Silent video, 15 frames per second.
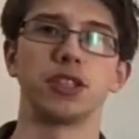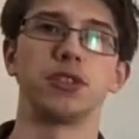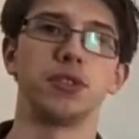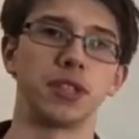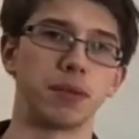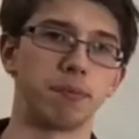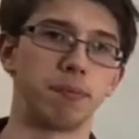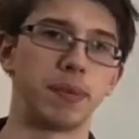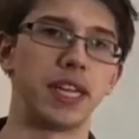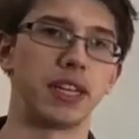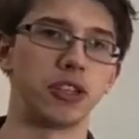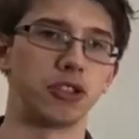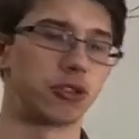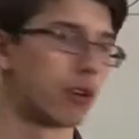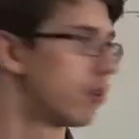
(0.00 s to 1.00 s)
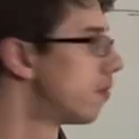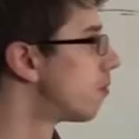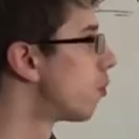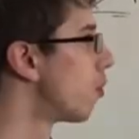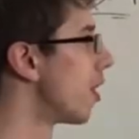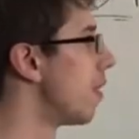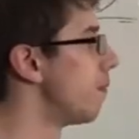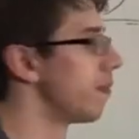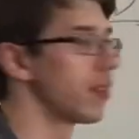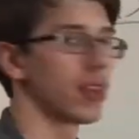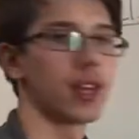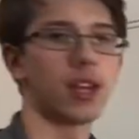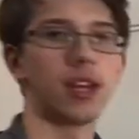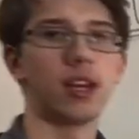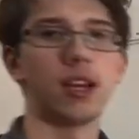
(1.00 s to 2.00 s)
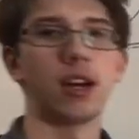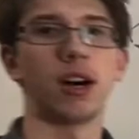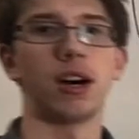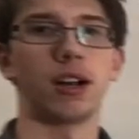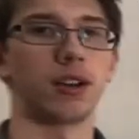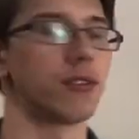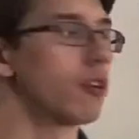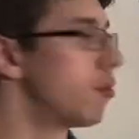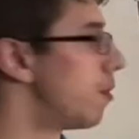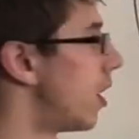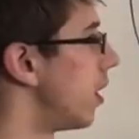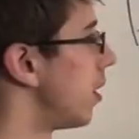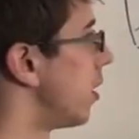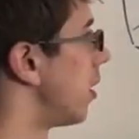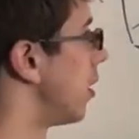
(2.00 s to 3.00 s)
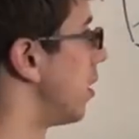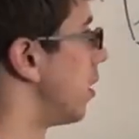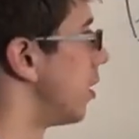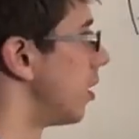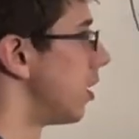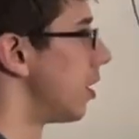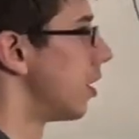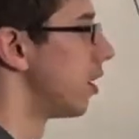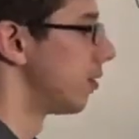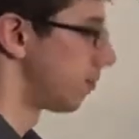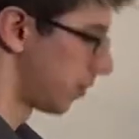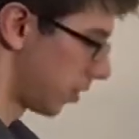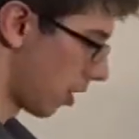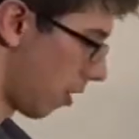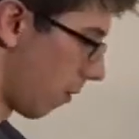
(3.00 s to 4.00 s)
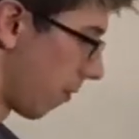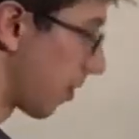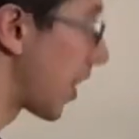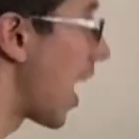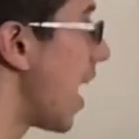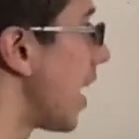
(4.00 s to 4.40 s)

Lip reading: using P control for them on your robot. So that